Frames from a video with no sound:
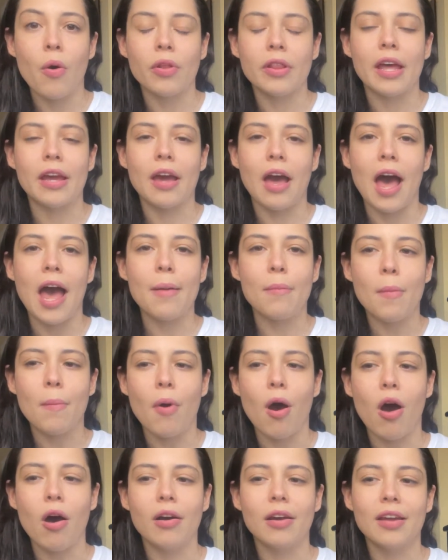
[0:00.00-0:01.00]
like I'm
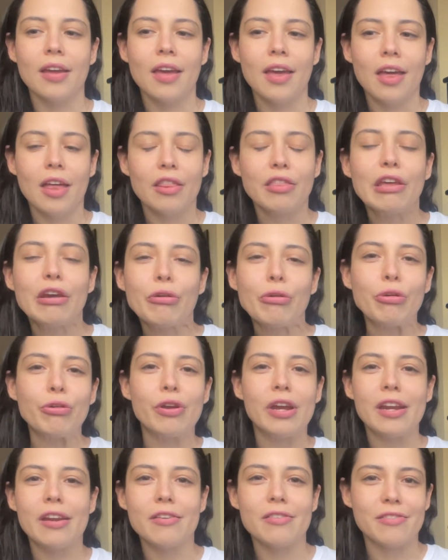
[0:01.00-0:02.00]
among the
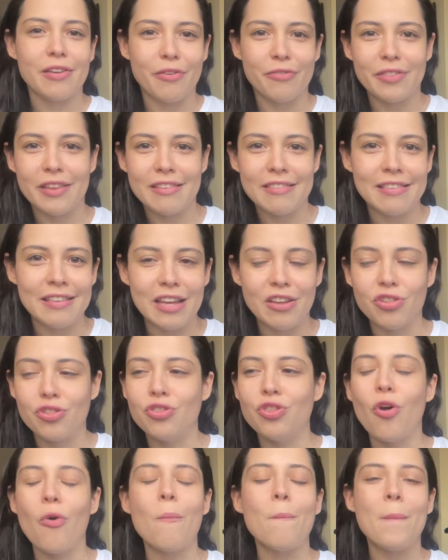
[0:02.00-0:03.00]
creators of this
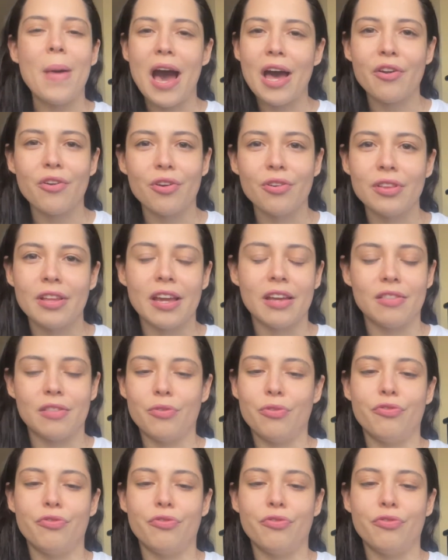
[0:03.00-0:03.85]
niche, no matter like the